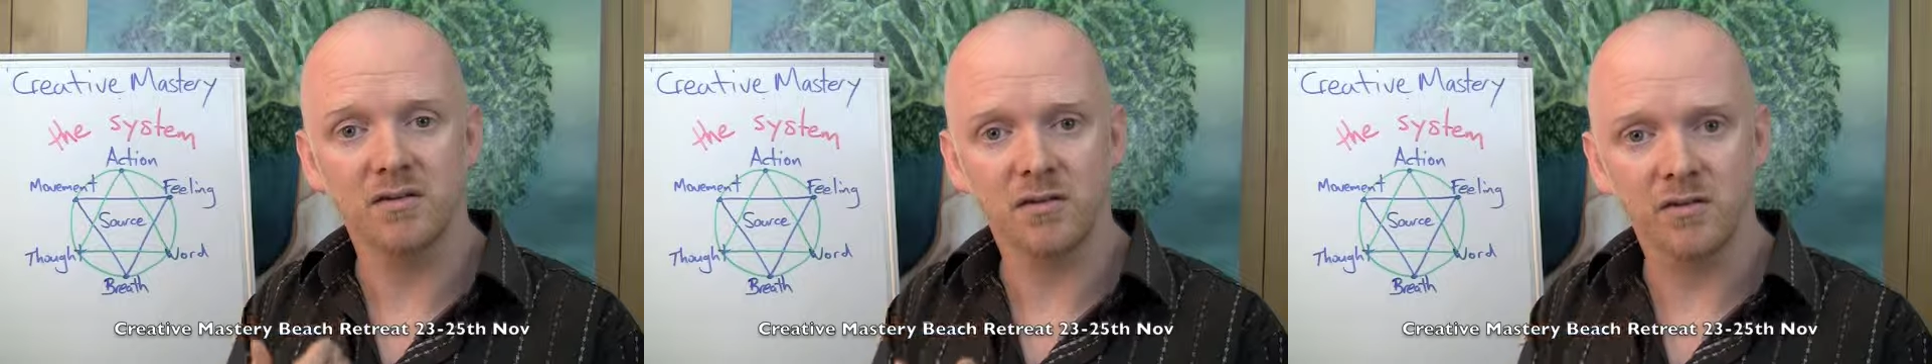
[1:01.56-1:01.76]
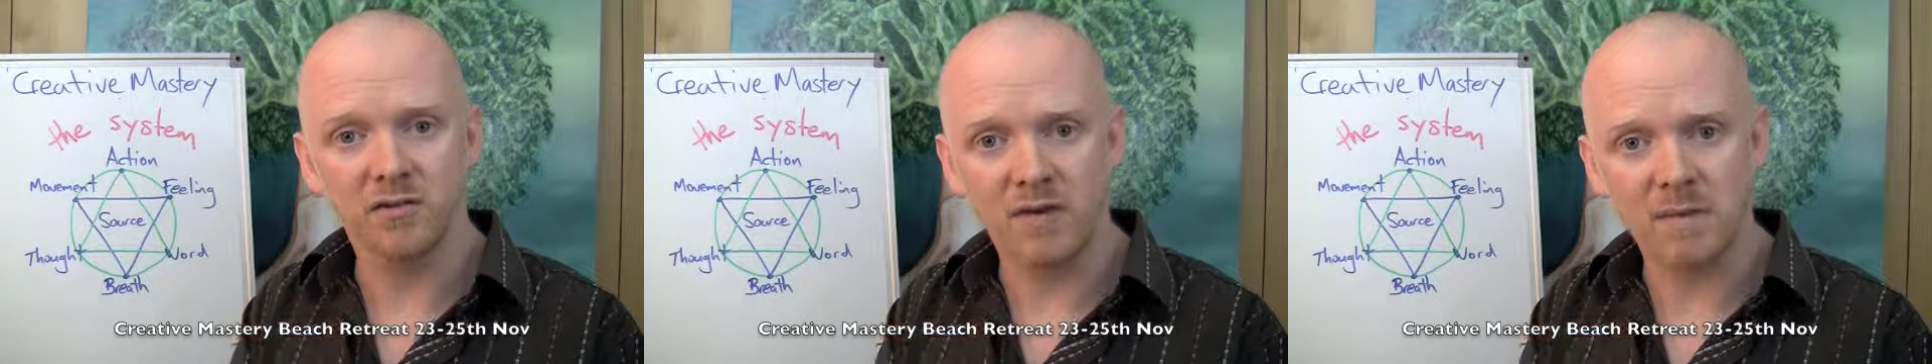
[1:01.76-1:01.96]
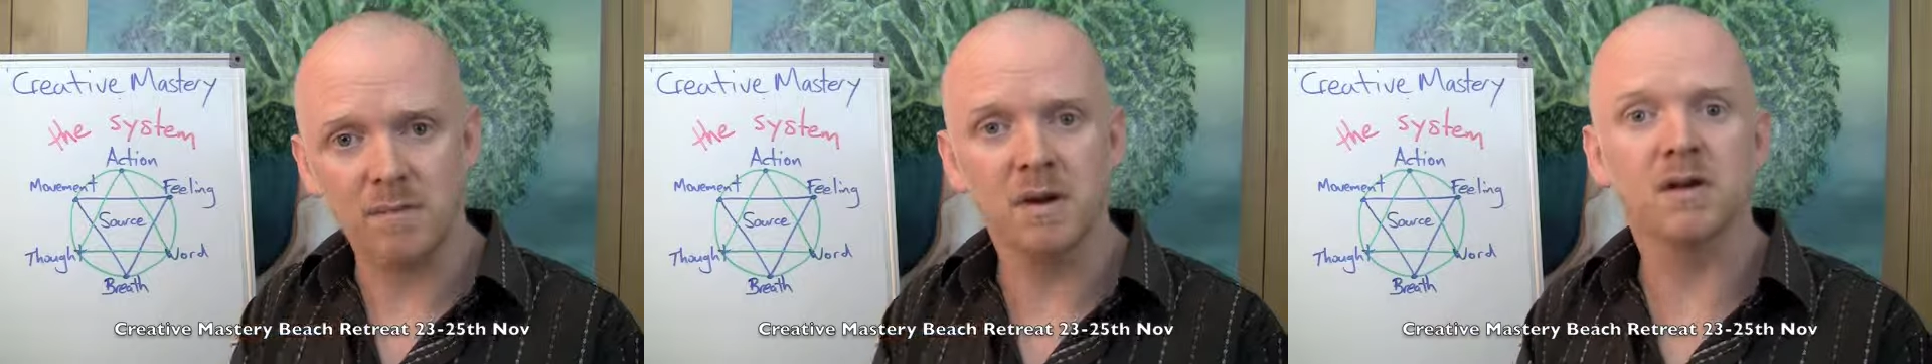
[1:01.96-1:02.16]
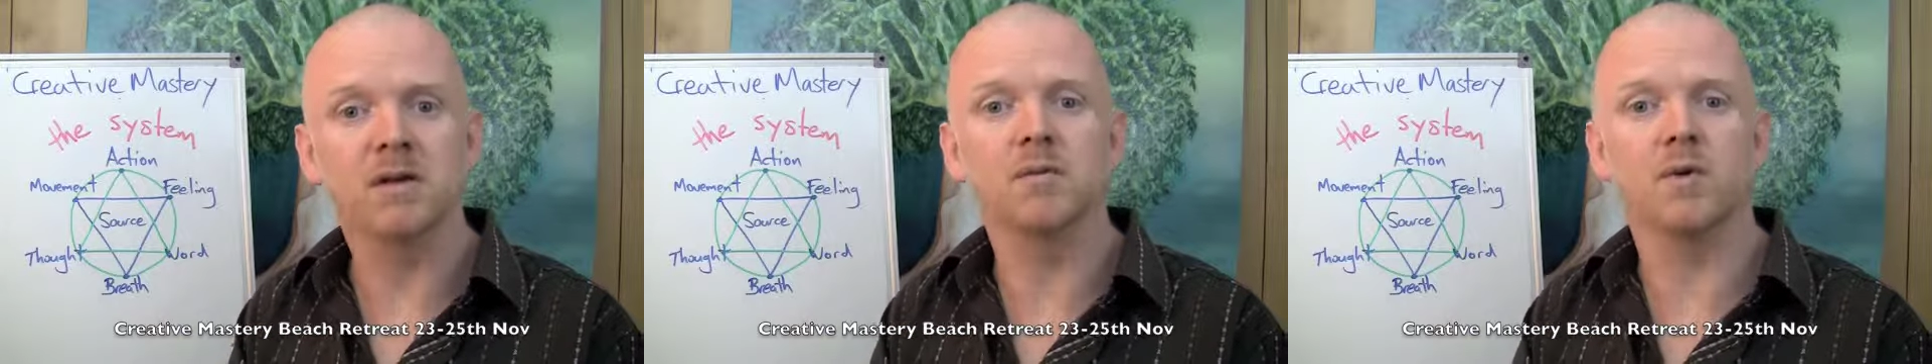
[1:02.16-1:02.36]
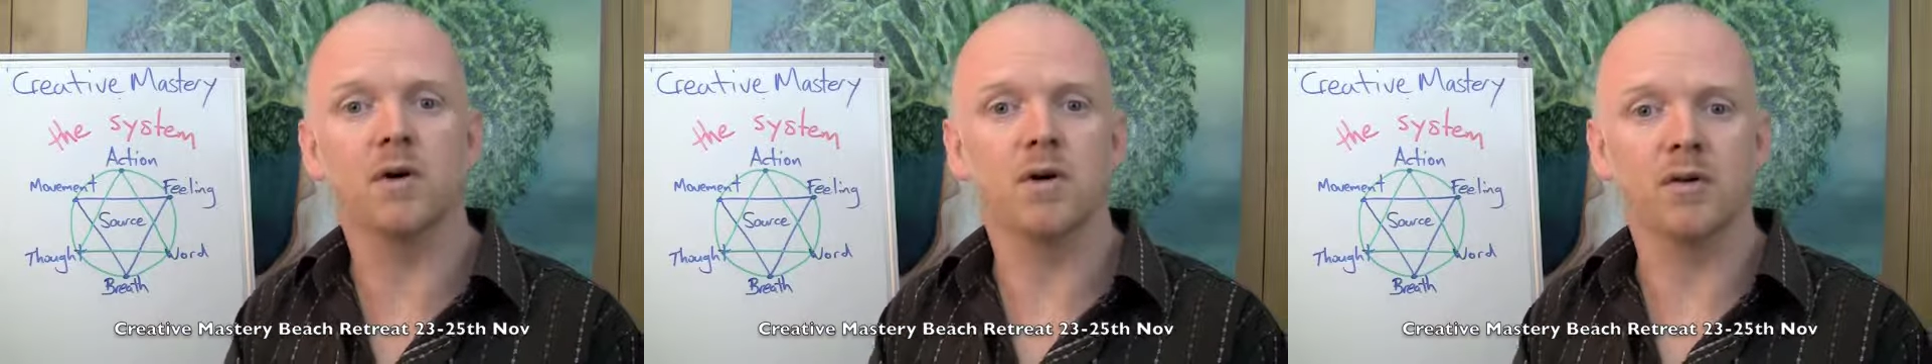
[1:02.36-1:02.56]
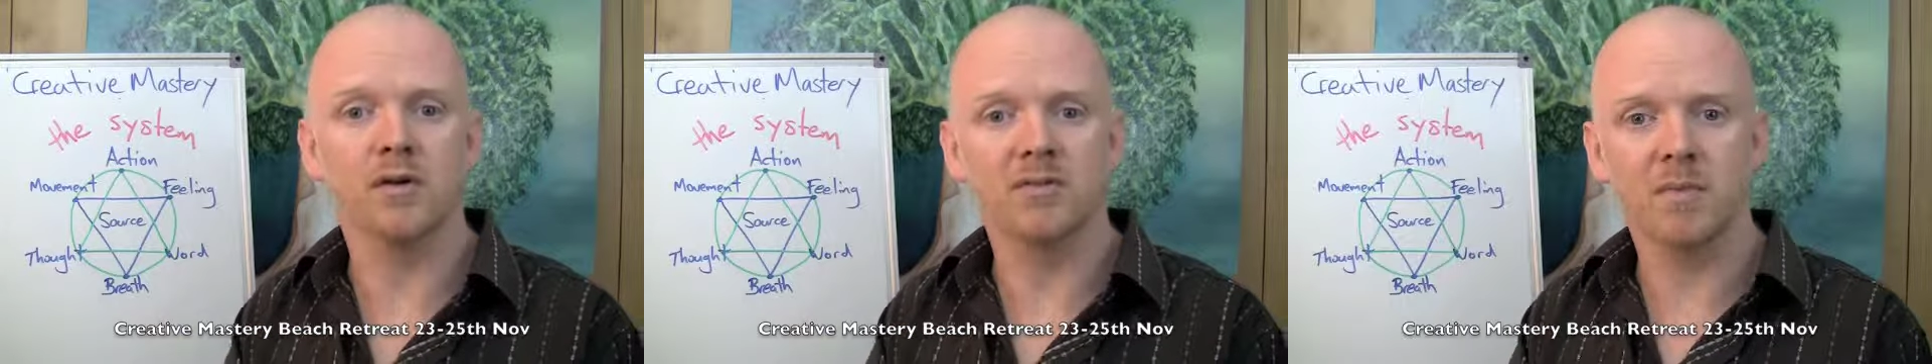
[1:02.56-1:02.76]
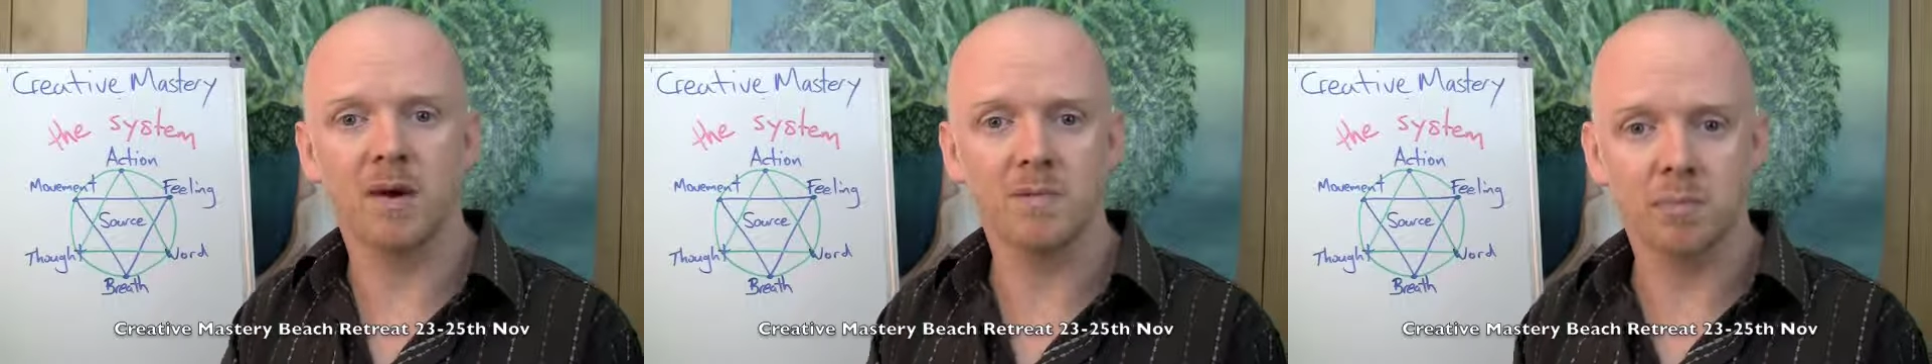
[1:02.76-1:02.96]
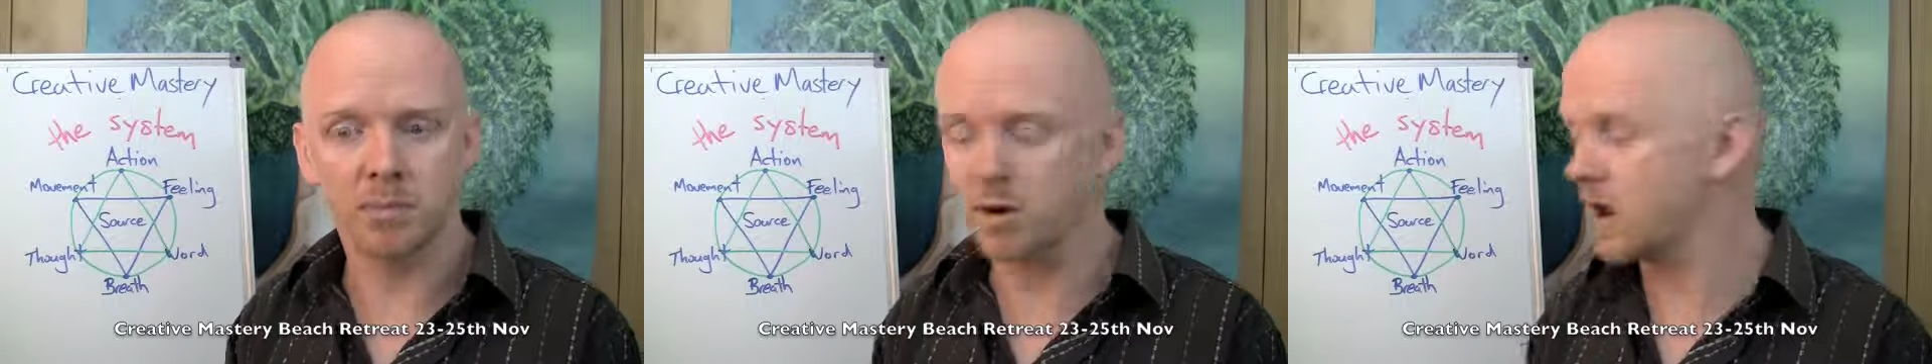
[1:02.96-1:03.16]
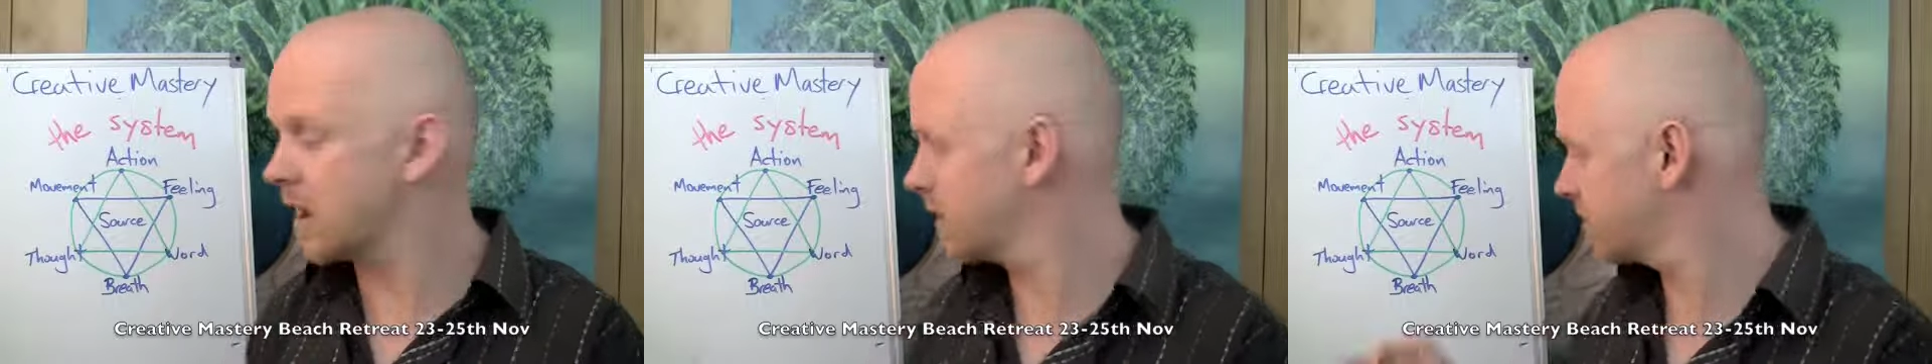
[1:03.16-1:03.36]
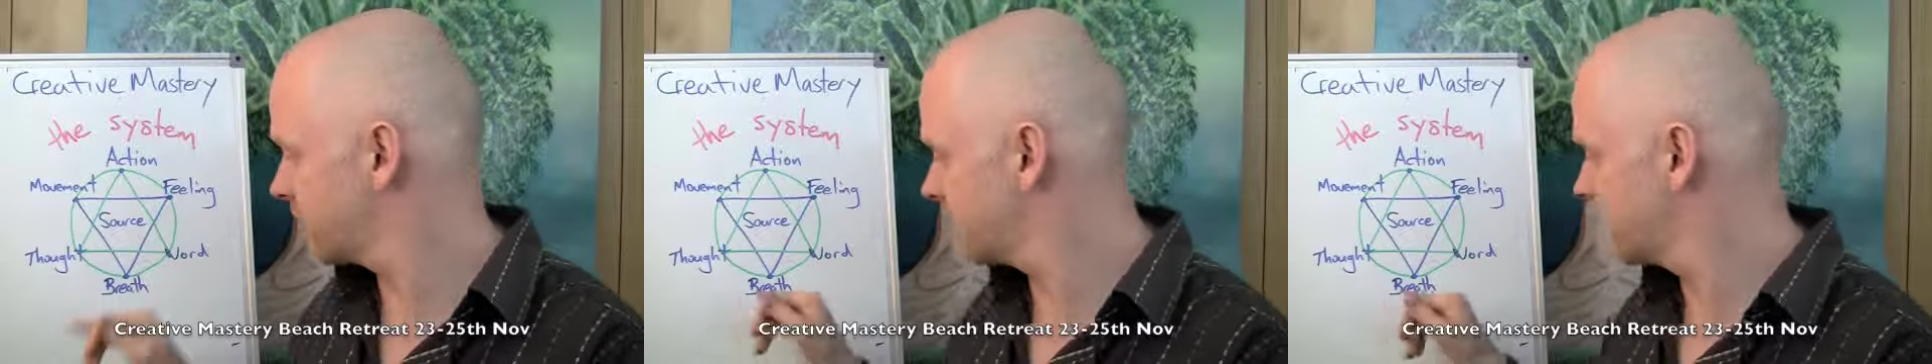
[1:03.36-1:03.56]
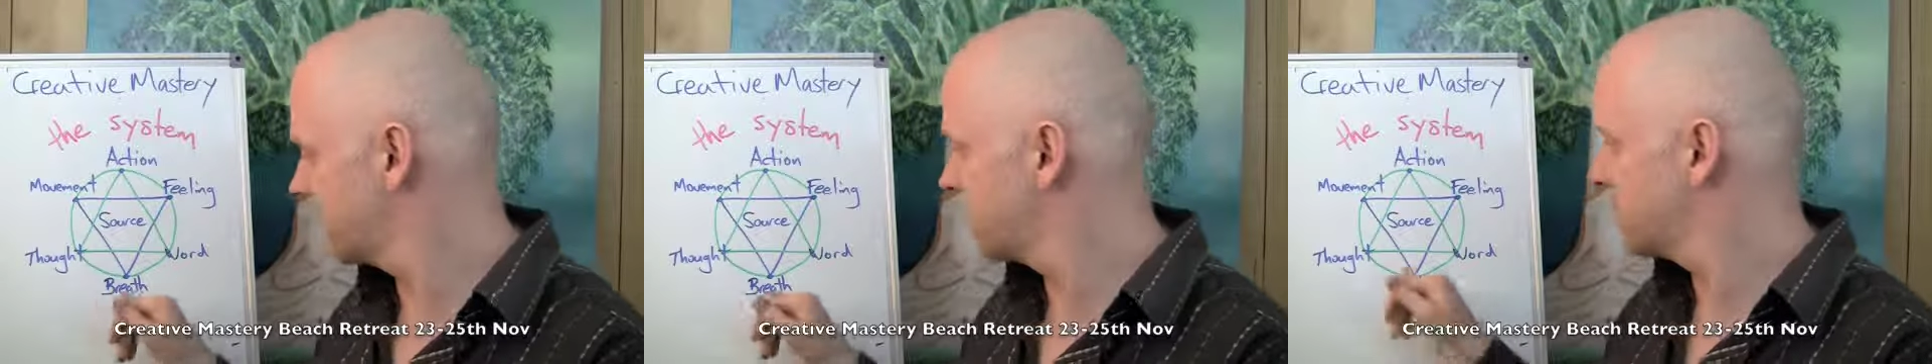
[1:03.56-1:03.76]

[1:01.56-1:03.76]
feminine world of my breath,